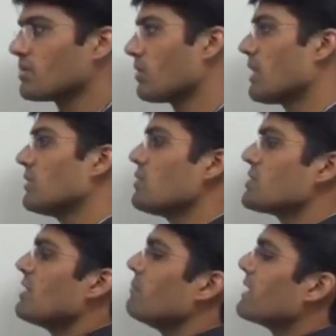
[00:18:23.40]
So
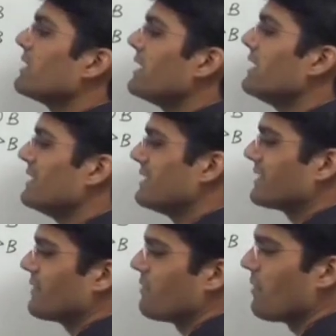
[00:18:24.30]
conclusion number 3
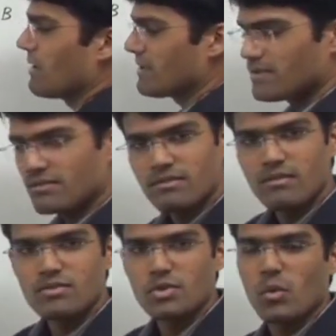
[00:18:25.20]
is false.
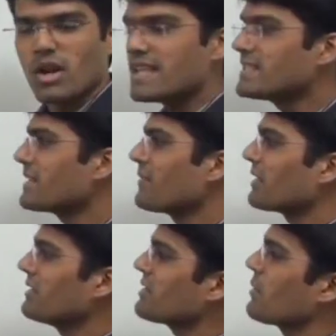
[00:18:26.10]
So our answer
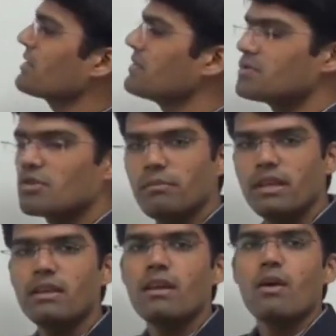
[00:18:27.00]
for this question should
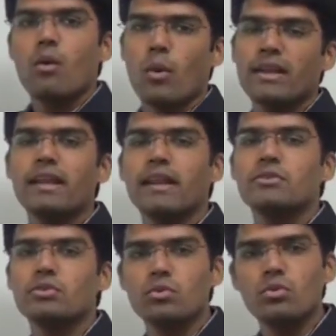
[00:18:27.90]
be 1
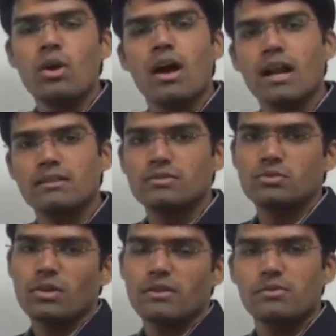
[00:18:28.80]
and 2 are the
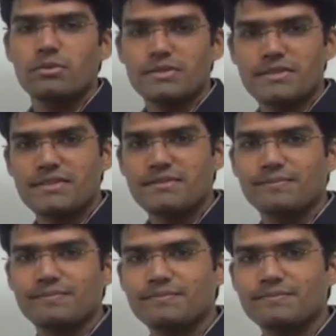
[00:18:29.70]
two conclusions.